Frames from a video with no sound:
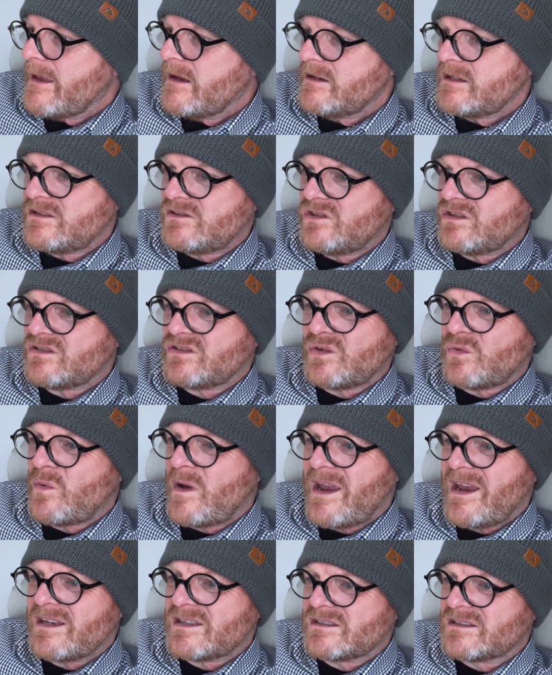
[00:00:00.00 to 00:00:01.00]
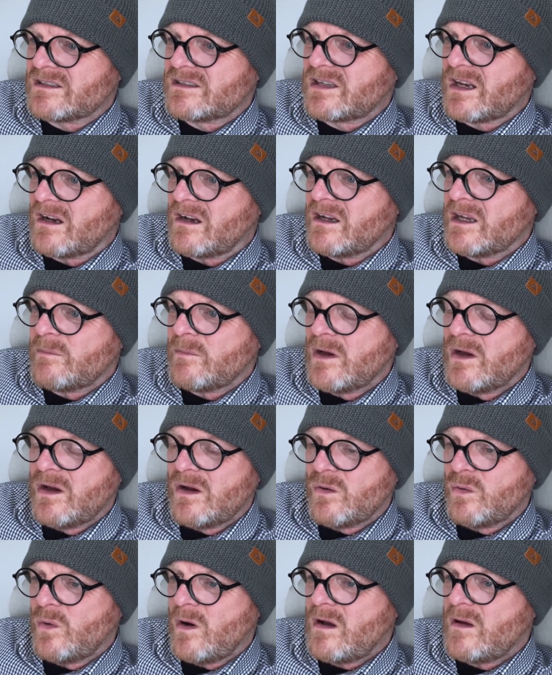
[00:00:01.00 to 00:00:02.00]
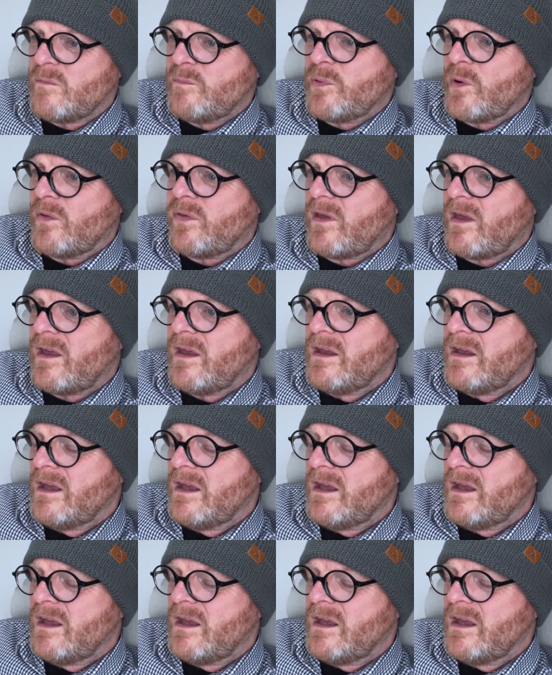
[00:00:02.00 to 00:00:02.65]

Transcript: It's just a waste of time. Why bother?